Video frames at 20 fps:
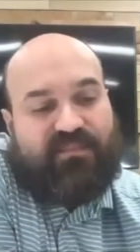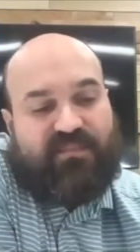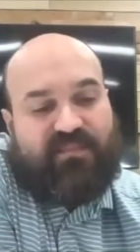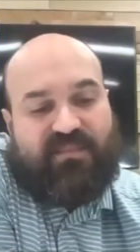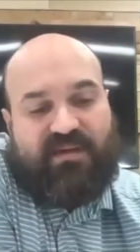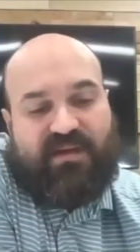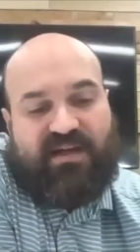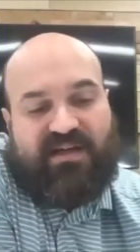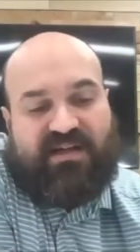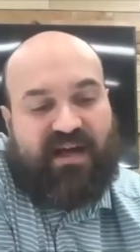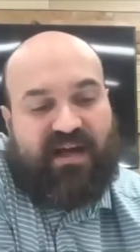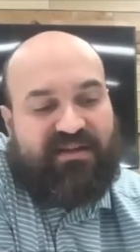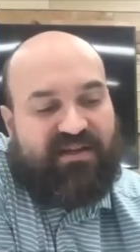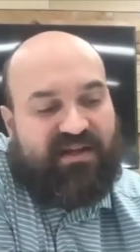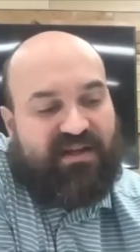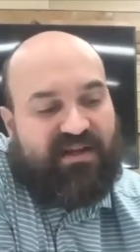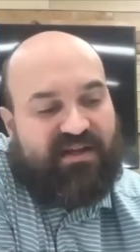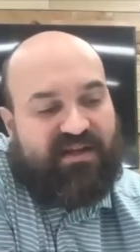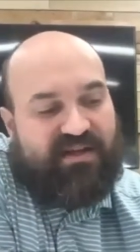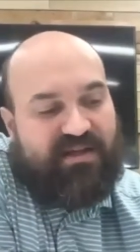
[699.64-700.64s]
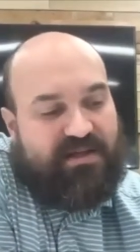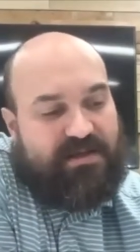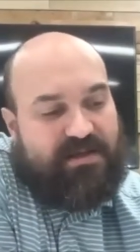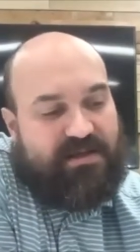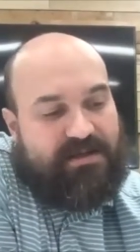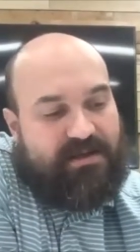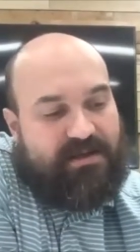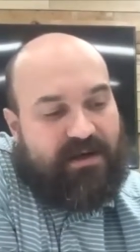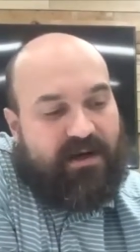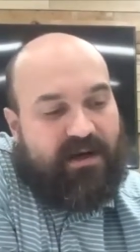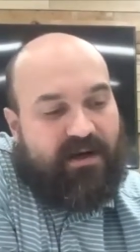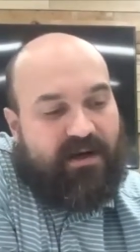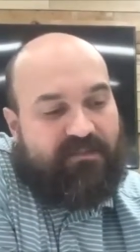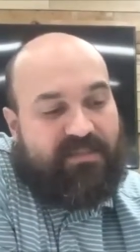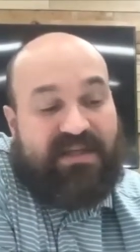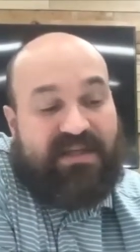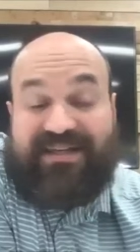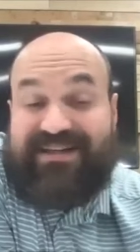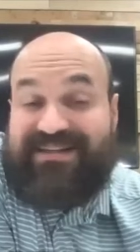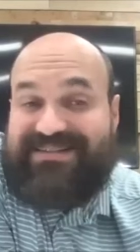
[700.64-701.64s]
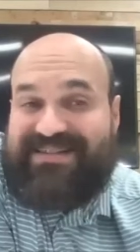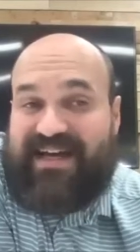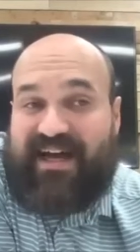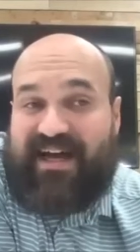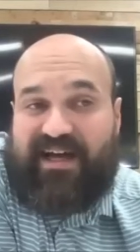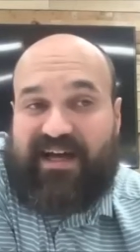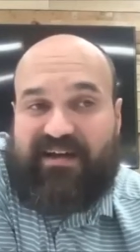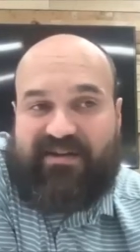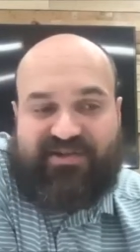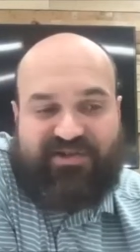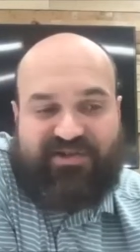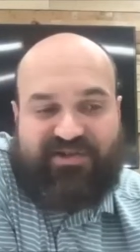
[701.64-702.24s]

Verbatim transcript: It, I think uh, being a dad